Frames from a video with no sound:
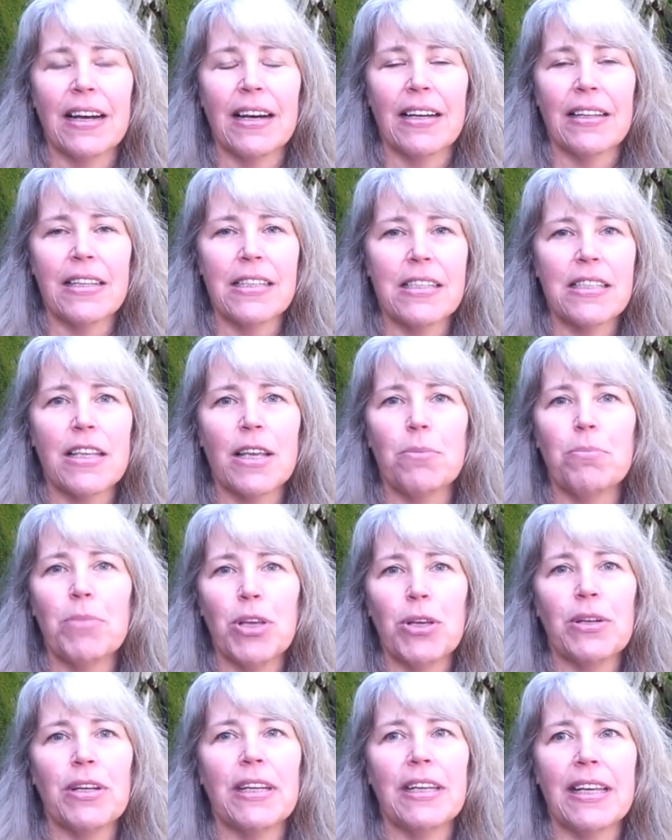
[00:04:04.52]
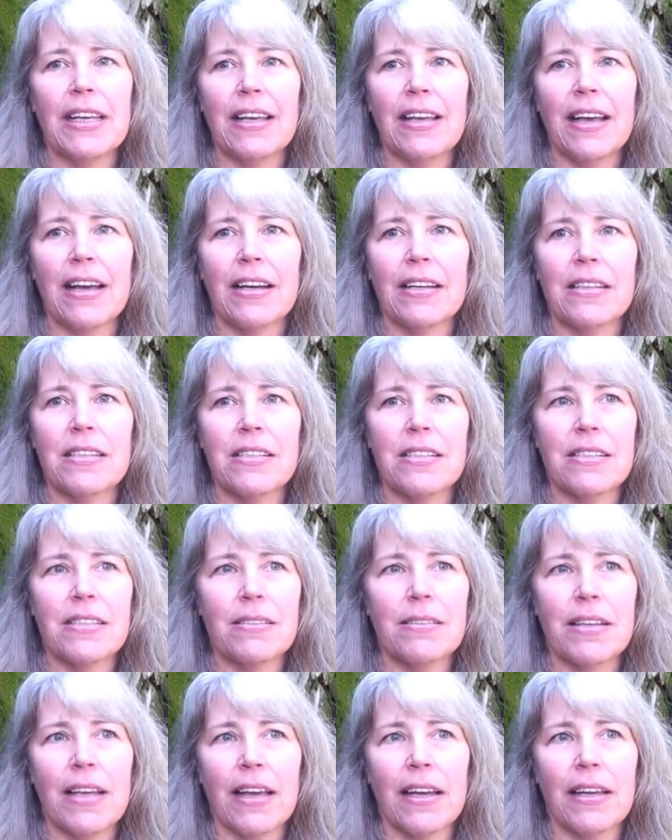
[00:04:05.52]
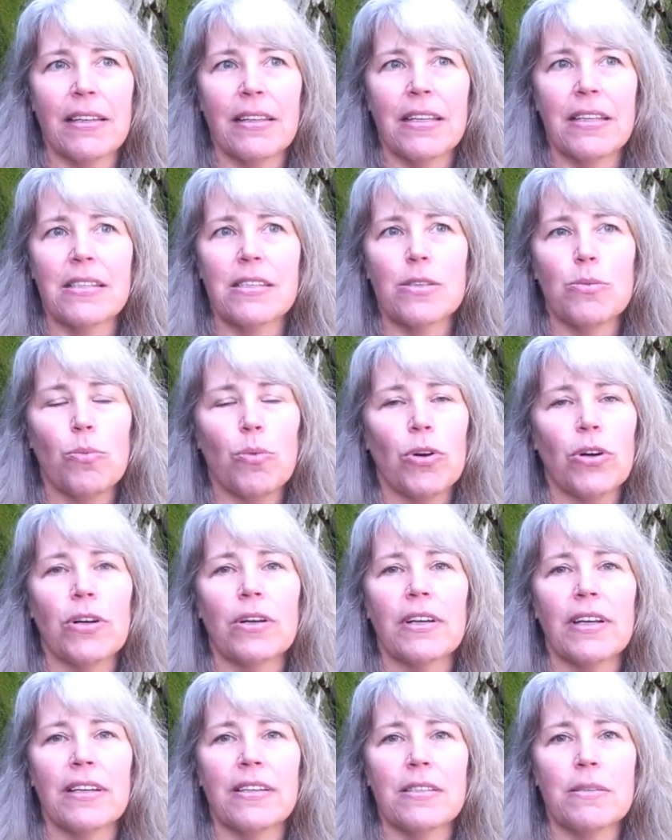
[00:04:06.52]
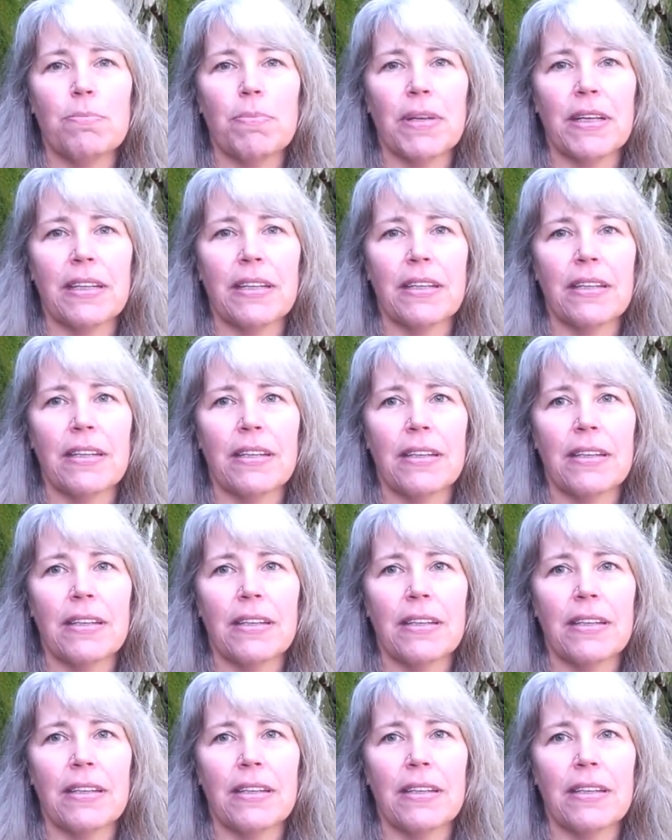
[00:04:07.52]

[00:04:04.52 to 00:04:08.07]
this community and this work has been